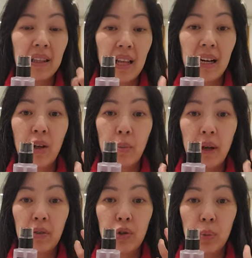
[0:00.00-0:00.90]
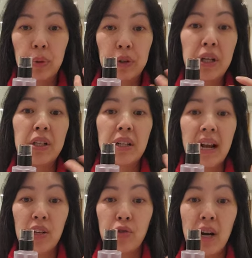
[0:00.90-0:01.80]
add that little bit of suppleness and
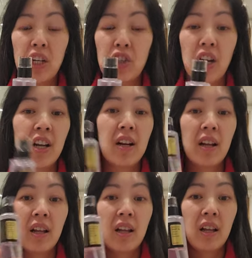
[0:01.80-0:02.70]
hydration,